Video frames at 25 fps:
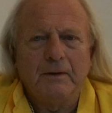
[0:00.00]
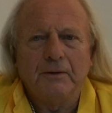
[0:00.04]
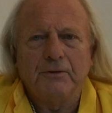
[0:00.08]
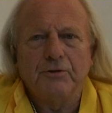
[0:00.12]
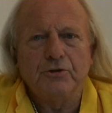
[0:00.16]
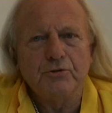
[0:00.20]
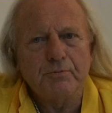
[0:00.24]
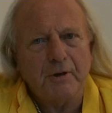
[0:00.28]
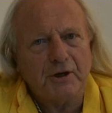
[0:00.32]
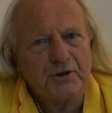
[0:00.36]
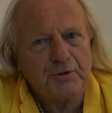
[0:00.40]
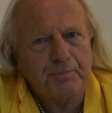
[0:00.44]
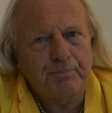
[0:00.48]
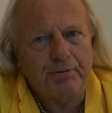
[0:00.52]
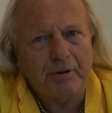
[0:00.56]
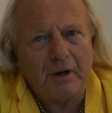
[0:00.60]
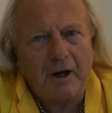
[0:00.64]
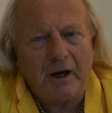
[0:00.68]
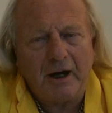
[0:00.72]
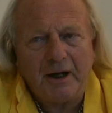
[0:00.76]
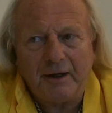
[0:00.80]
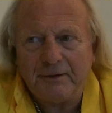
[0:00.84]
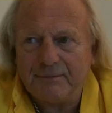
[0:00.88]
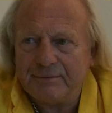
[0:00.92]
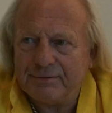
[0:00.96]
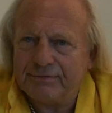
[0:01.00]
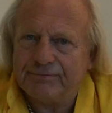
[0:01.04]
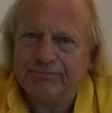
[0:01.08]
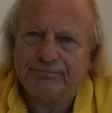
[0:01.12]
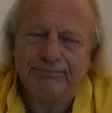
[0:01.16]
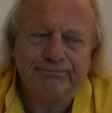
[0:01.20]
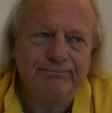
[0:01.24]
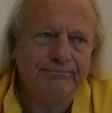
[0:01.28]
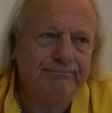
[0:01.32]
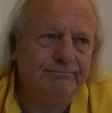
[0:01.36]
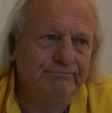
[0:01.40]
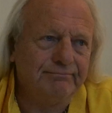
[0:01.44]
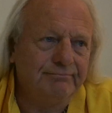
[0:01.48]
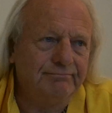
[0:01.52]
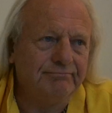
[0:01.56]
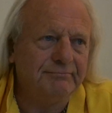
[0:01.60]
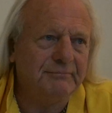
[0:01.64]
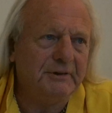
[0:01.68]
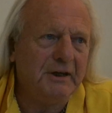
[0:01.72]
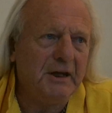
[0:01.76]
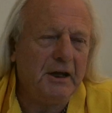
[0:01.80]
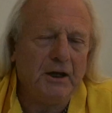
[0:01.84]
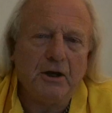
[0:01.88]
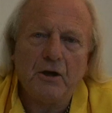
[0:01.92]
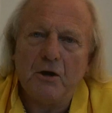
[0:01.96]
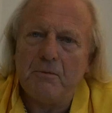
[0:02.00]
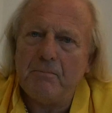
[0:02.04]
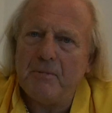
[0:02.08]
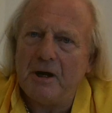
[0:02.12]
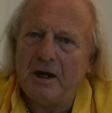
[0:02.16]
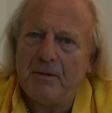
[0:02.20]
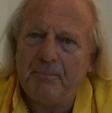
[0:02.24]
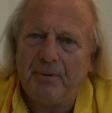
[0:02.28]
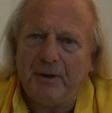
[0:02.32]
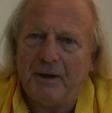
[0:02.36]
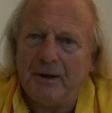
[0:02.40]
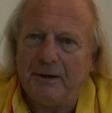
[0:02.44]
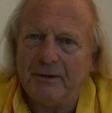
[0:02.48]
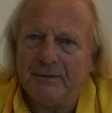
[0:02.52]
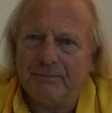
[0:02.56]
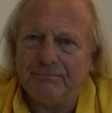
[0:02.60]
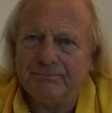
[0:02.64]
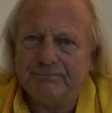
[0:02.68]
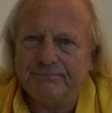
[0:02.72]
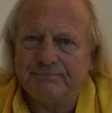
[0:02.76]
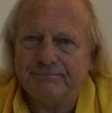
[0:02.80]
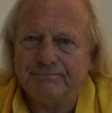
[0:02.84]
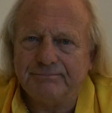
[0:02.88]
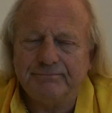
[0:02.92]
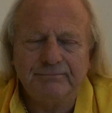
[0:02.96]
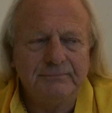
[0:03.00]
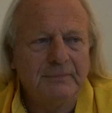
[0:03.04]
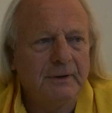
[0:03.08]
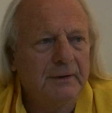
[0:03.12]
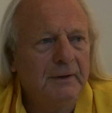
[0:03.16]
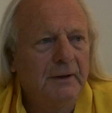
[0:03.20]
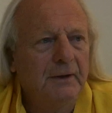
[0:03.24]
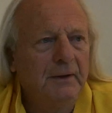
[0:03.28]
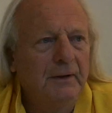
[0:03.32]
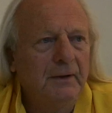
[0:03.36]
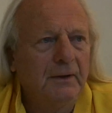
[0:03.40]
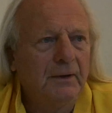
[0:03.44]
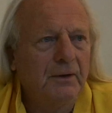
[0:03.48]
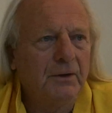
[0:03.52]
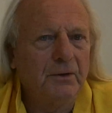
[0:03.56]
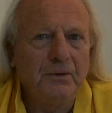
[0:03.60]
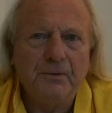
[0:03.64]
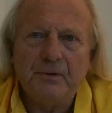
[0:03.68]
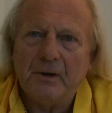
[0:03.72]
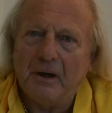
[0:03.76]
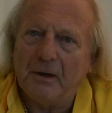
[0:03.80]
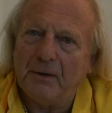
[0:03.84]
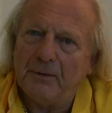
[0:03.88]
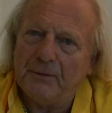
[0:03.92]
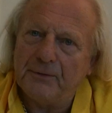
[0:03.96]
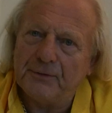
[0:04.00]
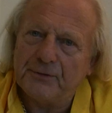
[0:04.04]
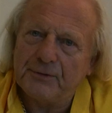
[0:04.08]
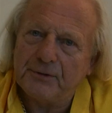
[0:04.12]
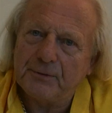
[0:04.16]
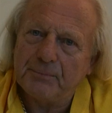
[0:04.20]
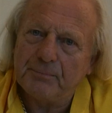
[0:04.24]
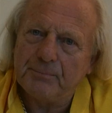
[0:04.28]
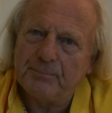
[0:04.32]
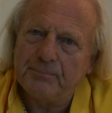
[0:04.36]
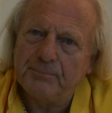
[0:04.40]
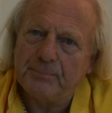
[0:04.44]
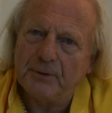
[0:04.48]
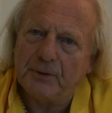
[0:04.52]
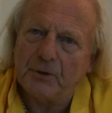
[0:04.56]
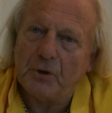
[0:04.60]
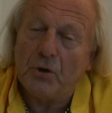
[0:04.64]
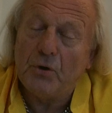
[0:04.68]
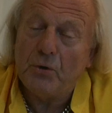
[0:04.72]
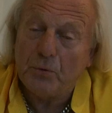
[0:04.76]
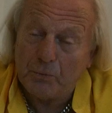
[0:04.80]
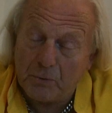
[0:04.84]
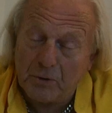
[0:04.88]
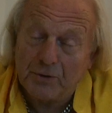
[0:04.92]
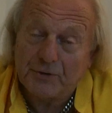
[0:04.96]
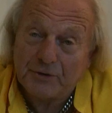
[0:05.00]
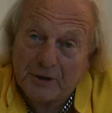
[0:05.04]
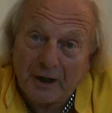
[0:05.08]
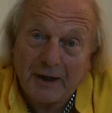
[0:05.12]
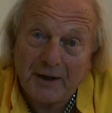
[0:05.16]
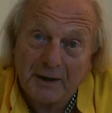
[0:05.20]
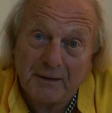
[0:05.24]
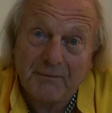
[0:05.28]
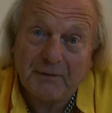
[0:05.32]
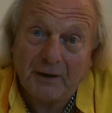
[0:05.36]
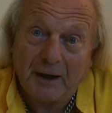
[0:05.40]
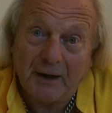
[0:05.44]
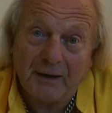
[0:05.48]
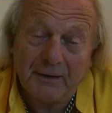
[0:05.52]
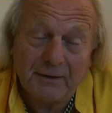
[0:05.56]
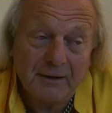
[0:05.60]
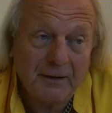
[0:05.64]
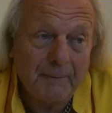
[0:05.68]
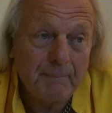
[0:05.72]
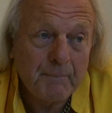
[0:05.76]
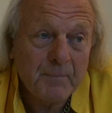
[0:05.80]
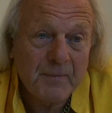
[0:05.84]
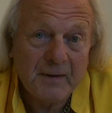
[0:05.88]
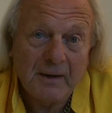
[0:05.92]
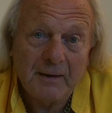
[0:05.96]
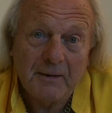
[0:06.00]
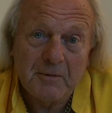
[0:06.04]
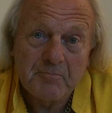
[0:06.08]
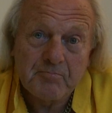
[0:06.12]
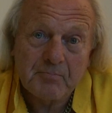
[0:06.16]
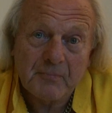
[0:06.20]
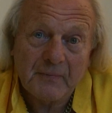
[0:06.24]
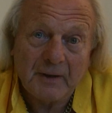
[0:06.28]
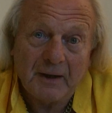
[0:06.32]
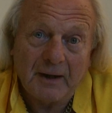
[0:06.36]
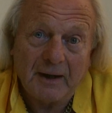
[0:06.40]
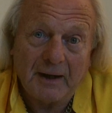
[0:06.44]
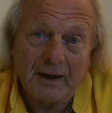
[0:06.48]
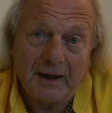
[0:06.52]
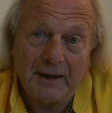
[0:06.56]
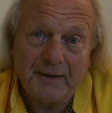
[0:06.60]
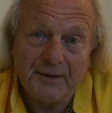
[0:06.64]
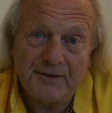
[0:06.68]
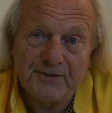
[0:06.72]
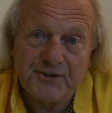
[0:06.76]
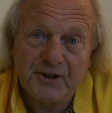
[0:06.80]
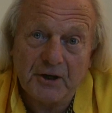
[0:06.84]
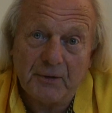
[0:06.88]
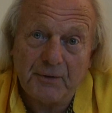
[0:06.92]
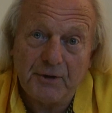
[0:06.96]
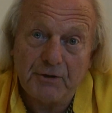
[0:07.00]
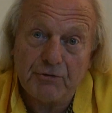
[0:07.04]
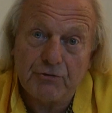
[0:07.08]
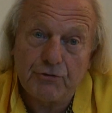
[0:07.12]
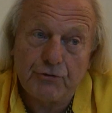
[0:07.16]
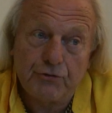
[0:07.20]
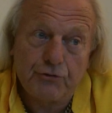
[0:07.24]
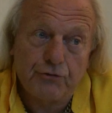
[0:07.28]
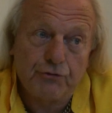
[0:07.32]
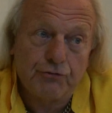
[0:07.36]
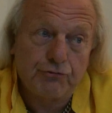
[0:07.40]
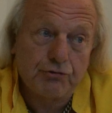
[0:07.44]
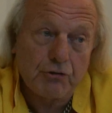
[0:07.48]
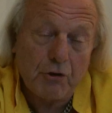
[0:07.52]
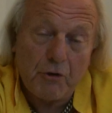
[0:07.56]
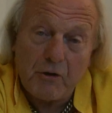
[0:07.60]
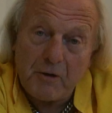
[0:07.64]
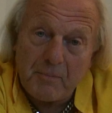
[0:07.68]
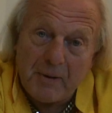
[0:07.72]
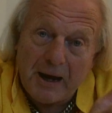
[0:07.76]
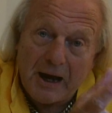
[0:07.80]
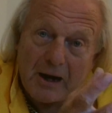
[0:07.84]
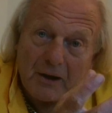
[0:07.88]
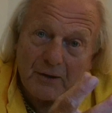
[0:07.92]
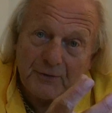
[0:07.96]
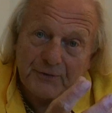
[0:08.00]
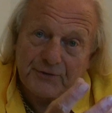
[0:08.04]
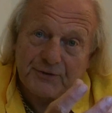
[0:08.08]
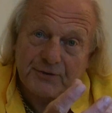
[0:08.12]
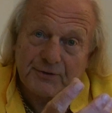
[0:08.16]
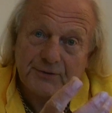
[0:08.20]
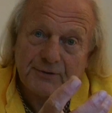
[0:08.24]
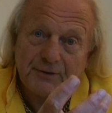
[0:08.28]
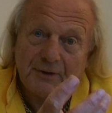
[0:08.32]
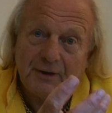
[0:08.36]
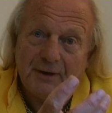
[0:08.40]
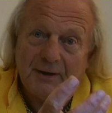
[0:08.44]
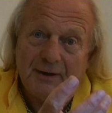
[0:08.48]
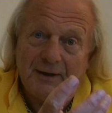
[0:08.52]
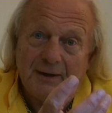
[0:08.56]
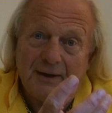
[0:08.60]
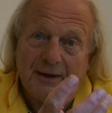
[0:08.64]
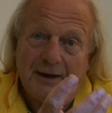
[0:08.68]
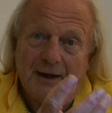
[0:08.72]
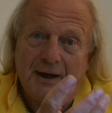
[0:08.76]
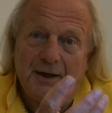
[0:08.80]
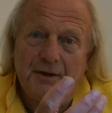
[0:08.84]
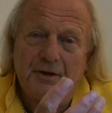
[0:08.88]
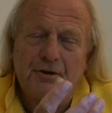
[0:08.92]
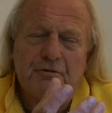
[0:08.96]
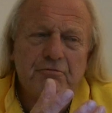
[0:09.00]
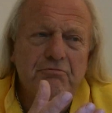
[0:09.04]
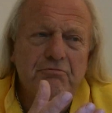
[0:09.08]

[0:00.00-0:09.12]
Too much pride, ego maybe, who knows, but who would take that? And so he drew him out, and a